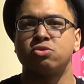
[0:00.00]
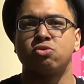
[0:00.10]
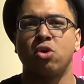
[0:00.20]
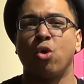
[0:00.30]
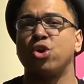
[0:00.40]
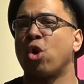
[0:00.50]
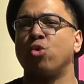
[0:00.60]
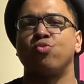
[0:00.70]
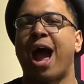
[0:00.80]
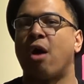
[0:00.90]
go your
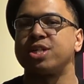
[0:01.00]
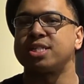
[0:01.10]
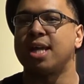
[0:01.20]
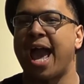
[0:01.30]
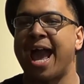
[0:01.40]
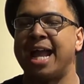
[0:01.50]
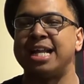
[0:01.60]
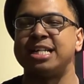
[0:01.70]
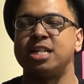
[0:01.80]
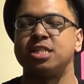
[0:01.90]
own route
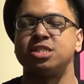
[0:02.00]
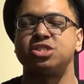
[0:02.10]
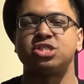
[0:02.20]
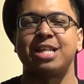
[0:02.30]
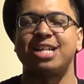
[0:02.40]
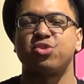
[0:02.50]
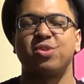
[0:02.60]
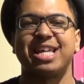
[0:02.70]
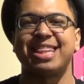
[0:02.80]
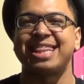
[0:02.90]
and not to
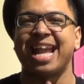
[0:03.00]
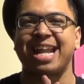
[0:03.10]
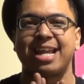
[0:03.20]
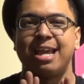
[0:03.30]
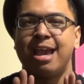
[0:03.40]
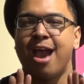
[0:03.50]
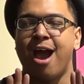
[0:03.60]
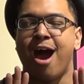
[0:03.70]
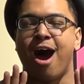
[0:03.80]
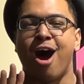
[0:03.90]
really think
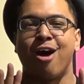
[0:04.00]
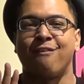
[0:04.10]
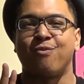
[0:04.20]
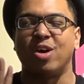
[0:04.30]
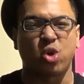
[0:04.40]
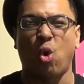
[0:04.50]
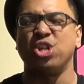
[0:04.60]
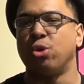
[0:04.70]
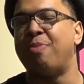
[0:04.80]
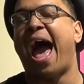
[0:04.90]
of what's
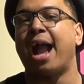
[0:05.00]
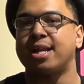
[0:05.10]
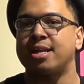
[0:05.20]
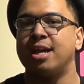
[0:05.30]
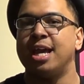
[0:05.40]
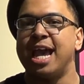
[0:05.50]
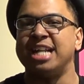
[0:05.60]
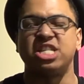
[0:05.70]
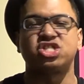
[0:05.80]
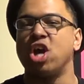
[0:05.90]
holding you back
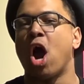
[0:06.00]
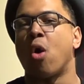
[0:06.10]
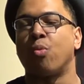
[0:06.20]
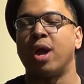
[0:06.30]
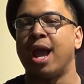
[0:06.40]
and just go.